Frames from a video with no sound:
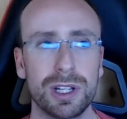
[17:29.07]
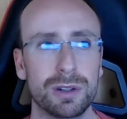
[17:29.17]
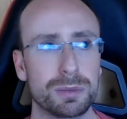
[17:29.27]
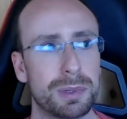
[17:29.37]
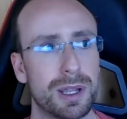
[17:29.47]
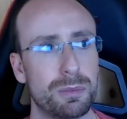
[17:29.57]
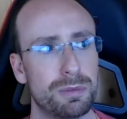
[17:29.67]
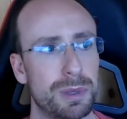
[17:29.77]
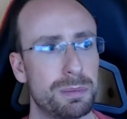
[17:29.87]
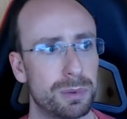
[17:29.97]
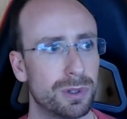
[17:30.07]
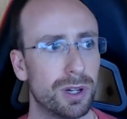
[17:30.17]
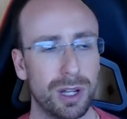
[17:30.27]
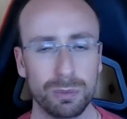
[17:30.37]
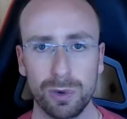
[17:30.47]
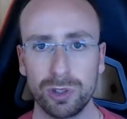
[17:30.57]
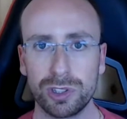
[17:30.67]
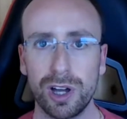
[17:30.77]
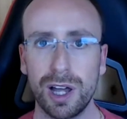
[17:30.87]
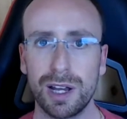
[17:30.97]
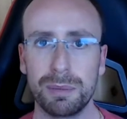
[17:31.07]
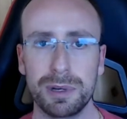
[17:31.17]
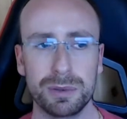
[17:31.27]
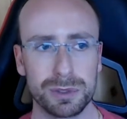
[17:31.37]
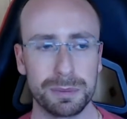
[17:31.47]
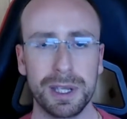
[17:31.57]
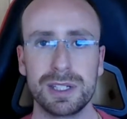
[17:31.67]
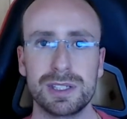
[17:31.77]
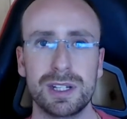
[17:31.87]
I was playing with people online on dial-up, and it was amazing.